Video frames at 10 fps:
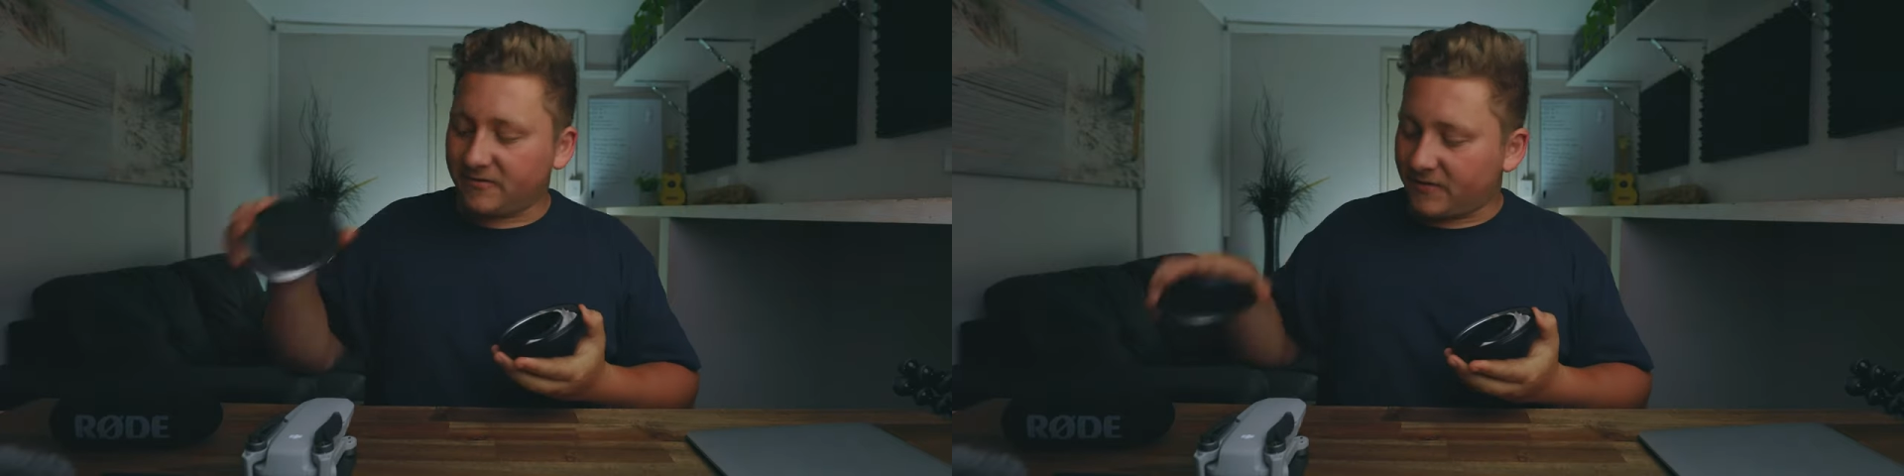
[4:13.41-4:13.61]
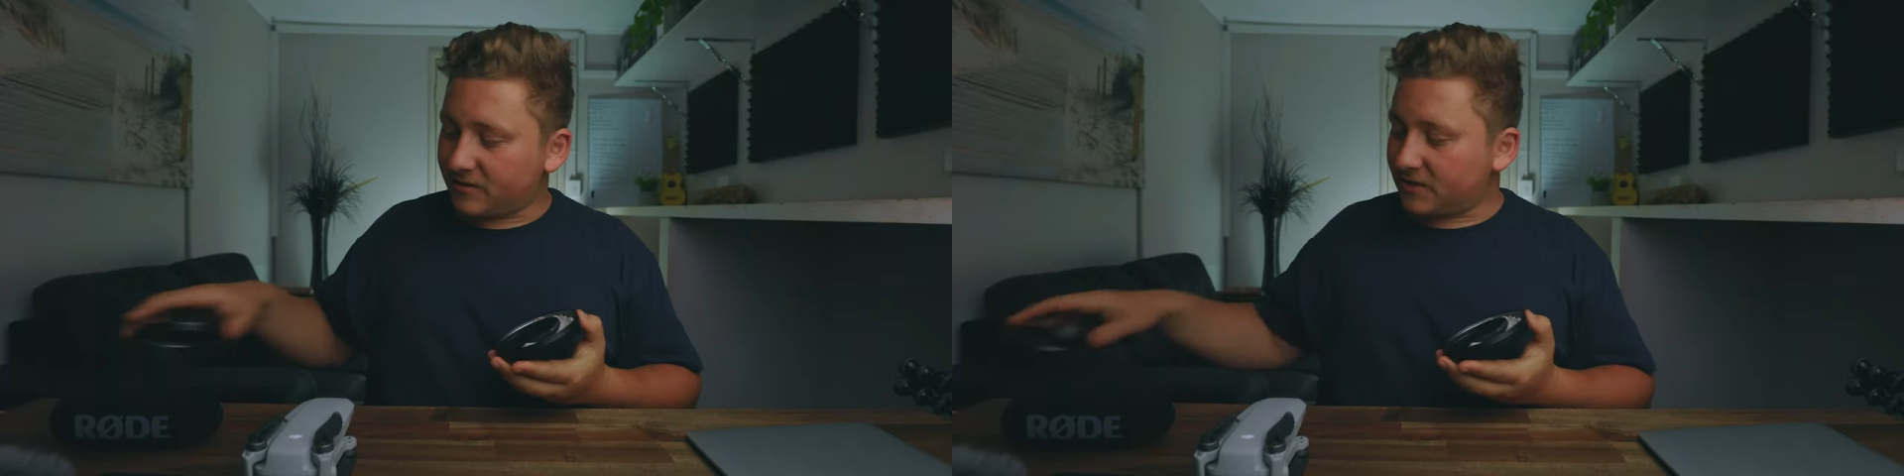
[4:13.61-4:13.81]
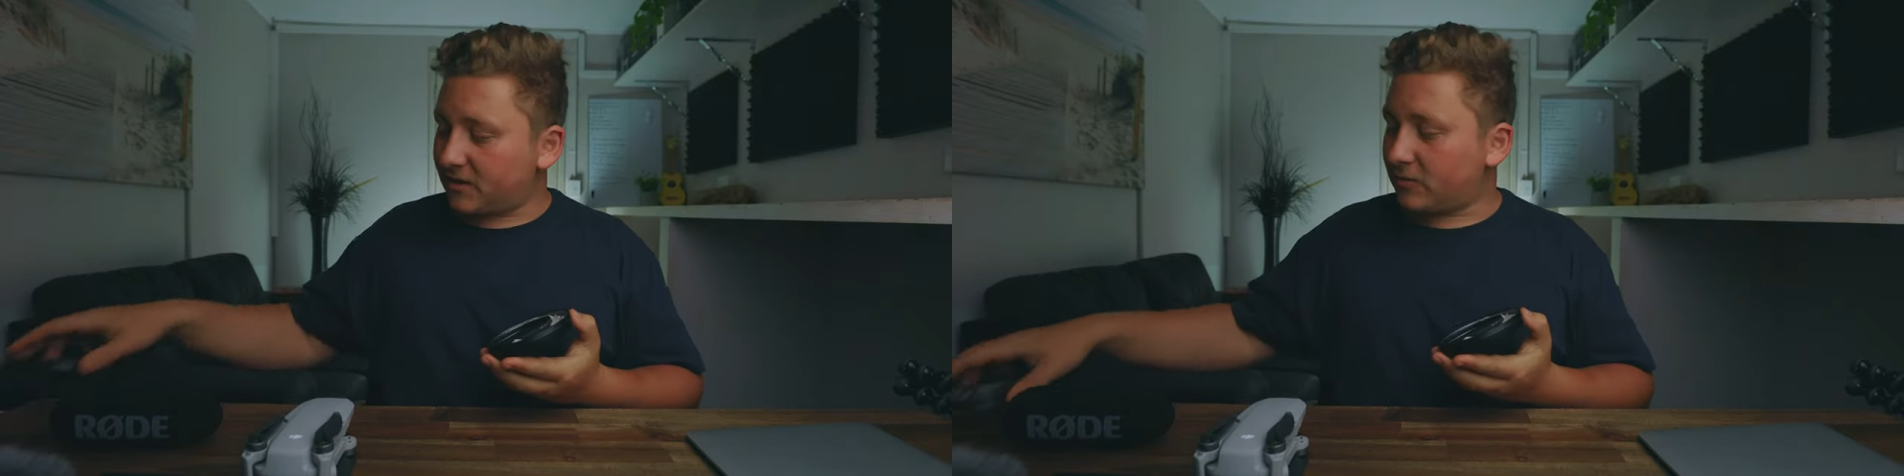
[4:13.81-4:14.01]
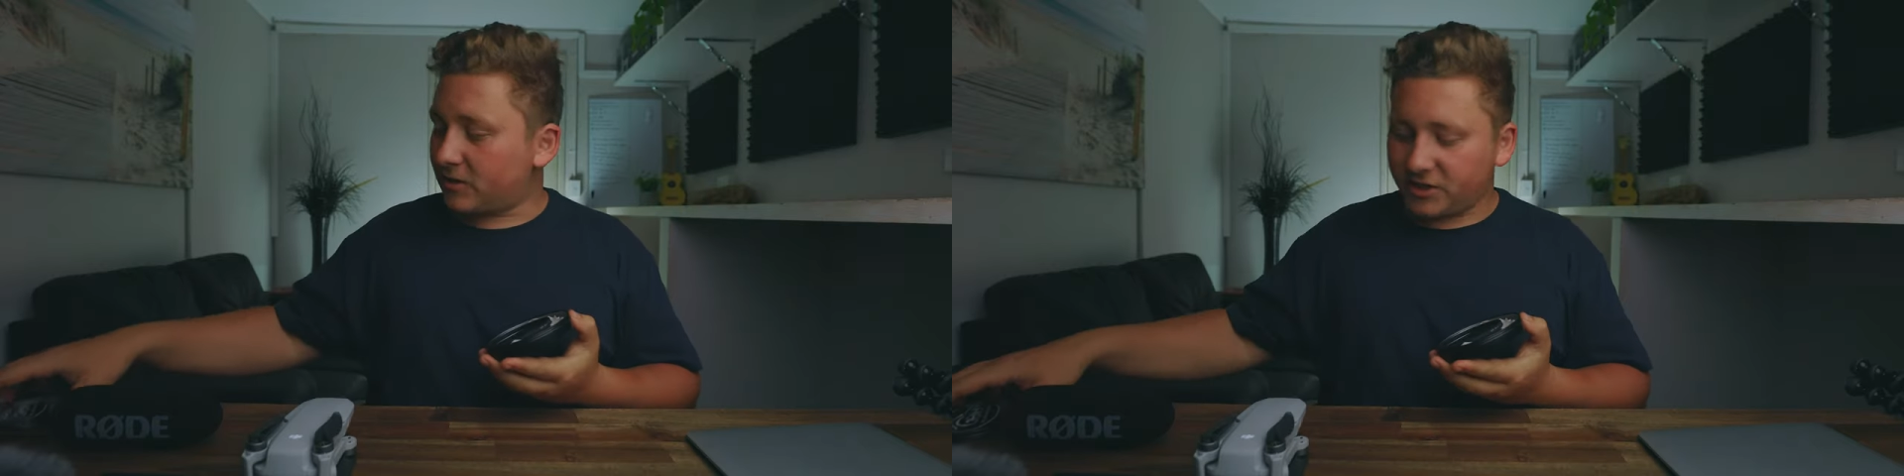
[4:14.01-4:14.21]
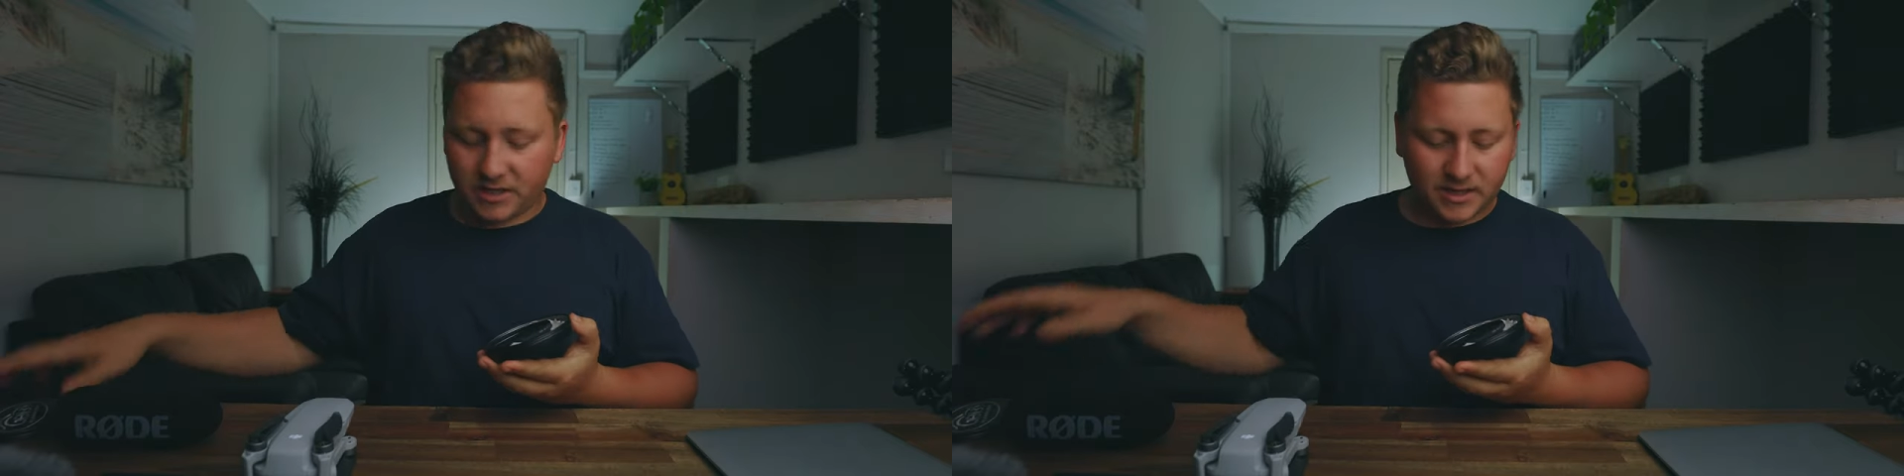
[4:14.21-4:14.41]
filter,
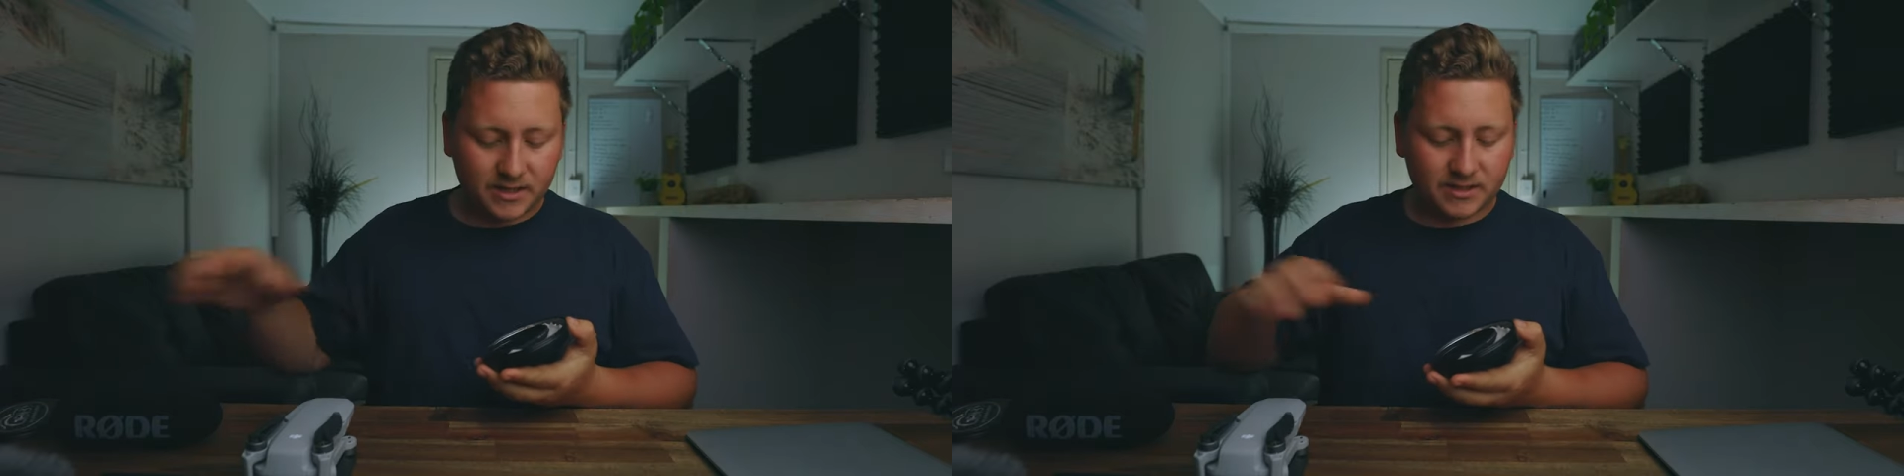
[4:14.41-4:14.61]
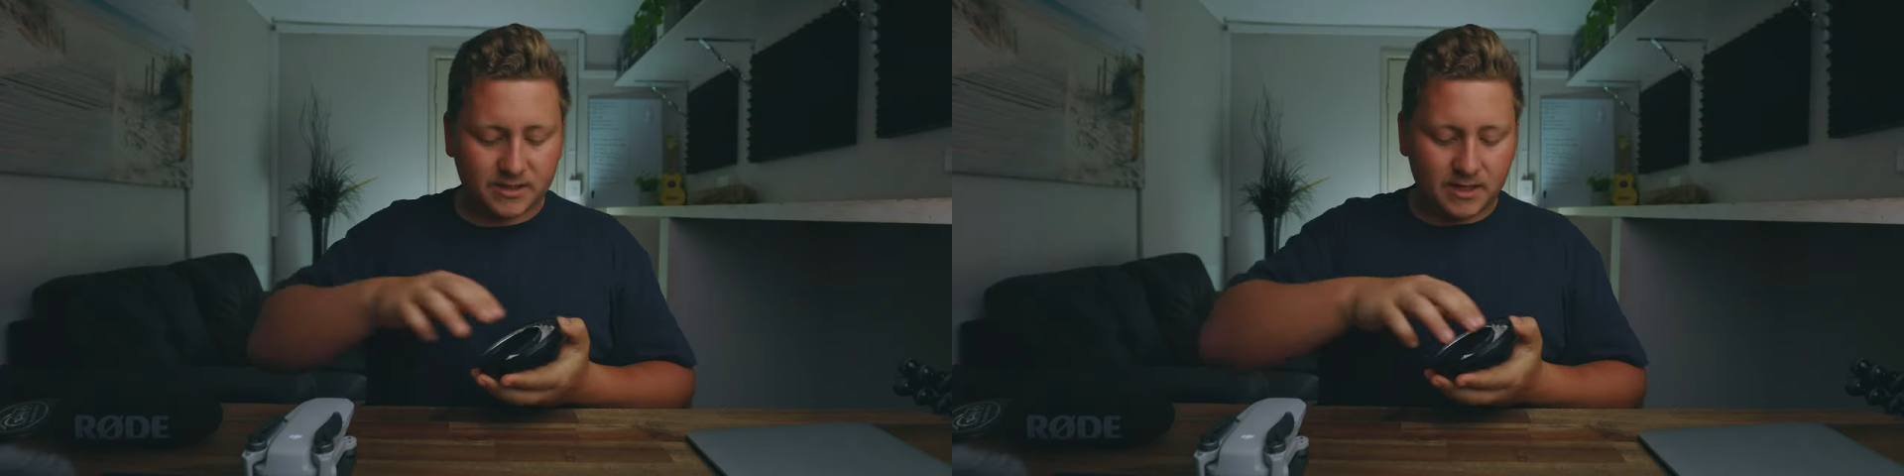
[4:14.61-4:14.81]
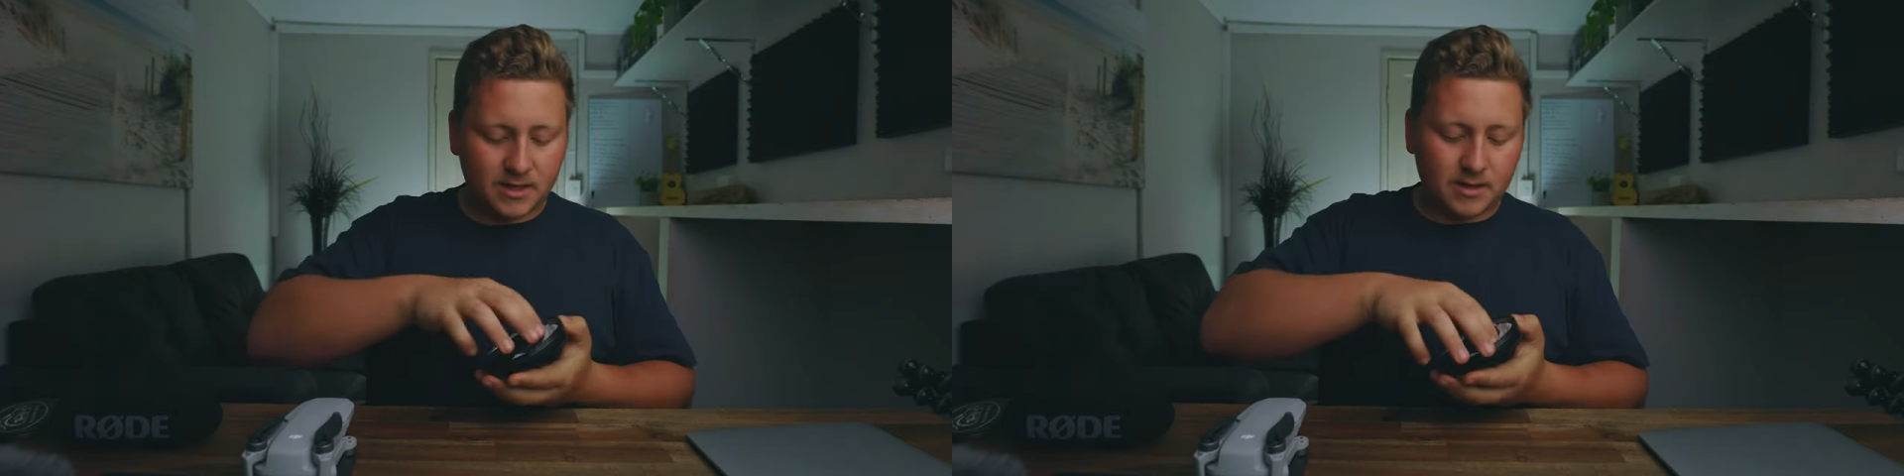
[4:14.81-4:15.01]
which is